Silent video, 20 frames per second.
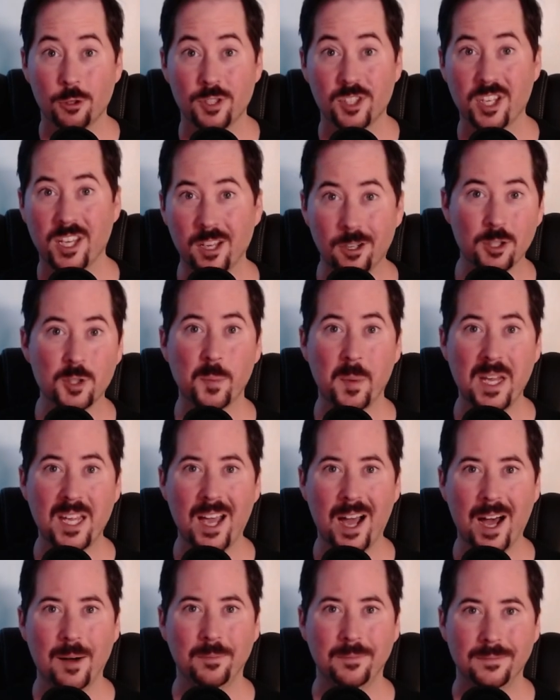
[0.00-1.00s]
skills
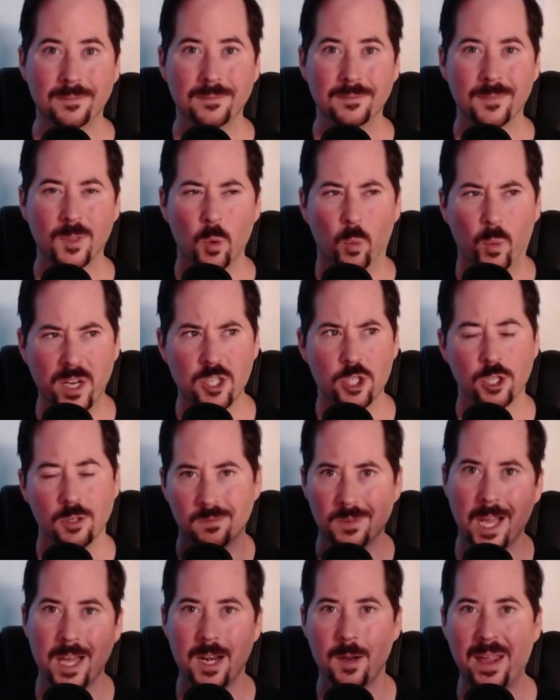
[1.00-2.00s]
become, which
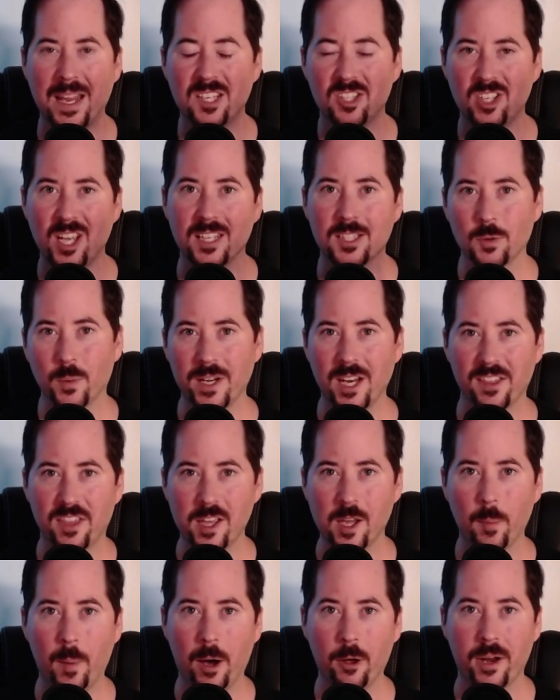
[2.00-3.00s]
kind of makes sense when you
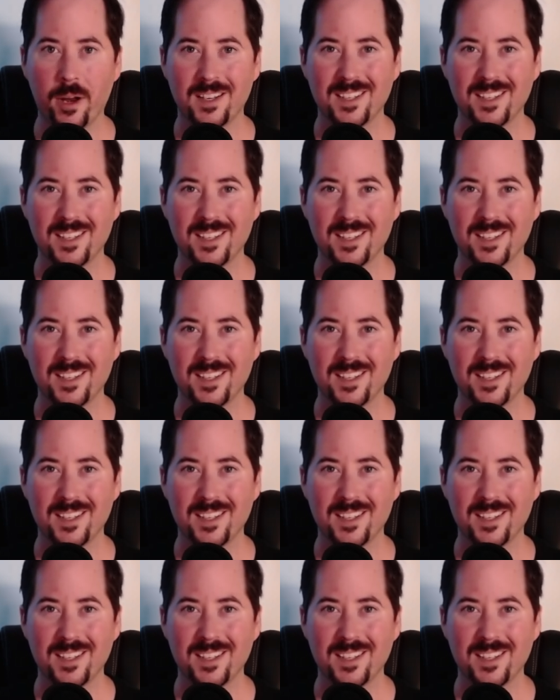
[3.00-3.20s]
think about it.